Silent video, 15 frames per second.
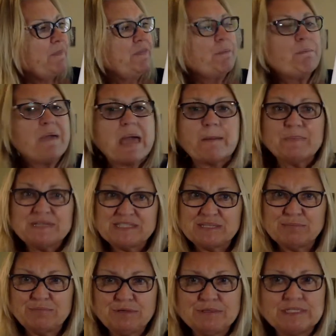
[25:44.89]
The map is the
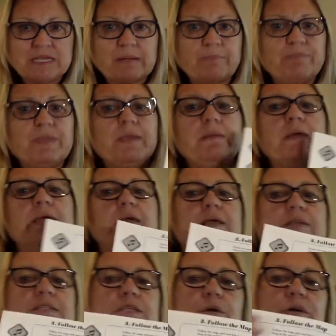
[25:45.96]
music.
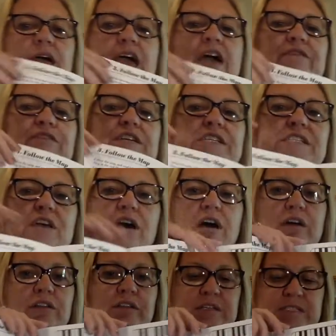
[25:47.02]
So every
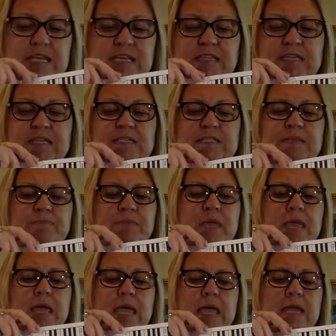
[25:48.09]
song looks like this.
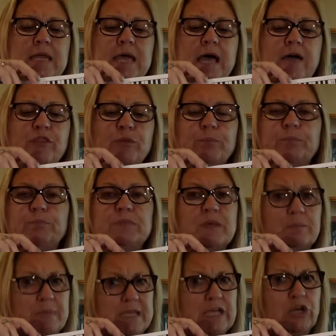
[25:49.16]
And on the
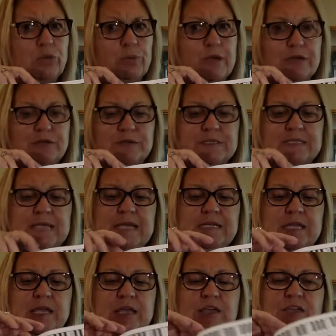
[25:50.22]
Piano Pronto site,
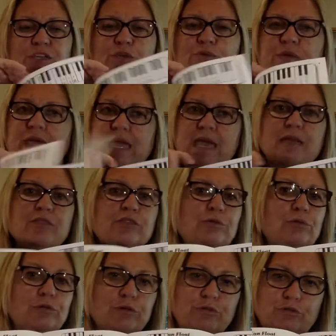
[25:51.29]
you can
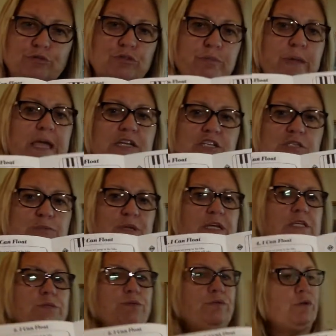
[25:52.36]
look through the pages
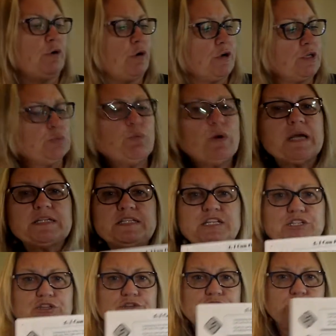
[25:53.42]
because we, of course, want
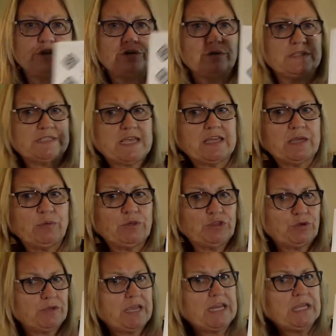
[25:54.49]
teachers to know exactly what they're
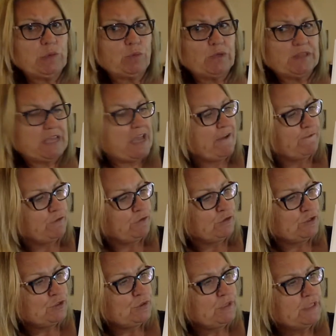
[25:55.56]
getting and what they have for their
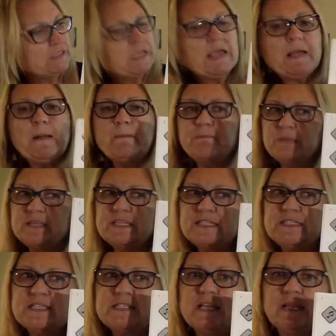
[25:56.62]
students. But
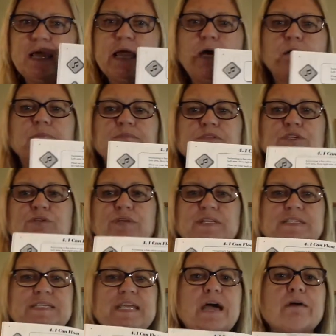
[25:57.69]
this is the layout. So you can
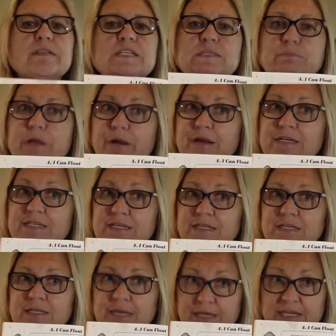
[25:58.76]
see how this married to
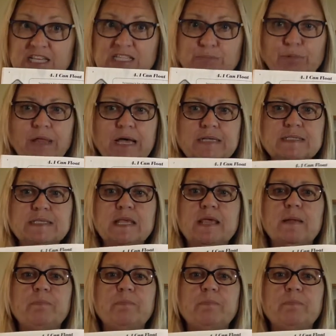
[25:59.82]
KiddyKeys Plus.